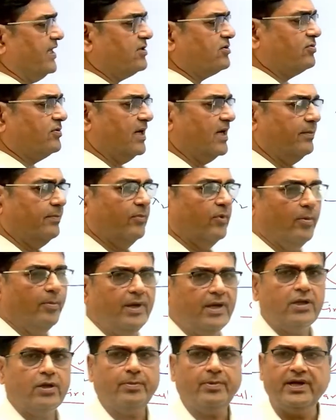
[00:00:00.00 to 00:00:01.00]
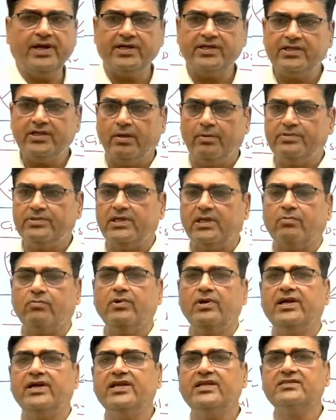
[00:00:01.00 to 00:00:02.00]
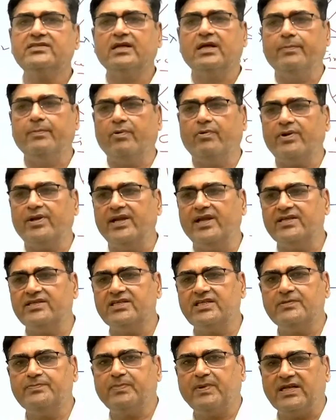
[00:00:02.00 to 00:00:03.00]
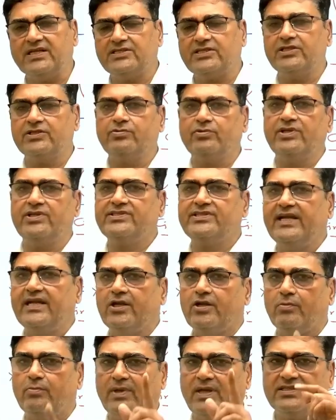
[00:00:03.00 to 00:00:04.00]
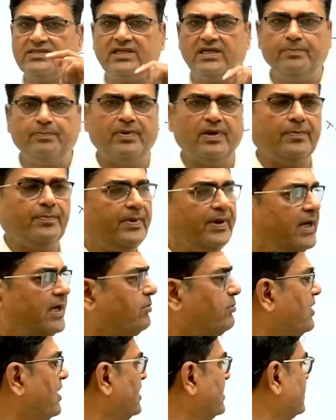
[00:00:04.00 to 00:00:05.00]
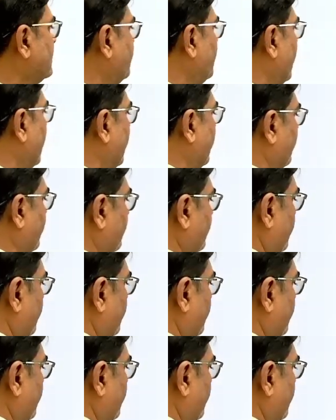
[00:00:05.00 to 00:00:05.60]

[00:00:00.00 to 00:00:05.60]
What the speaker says: student, moment of inertia of circular disc about an axis passing through its center of mass and perpendicular to its plane.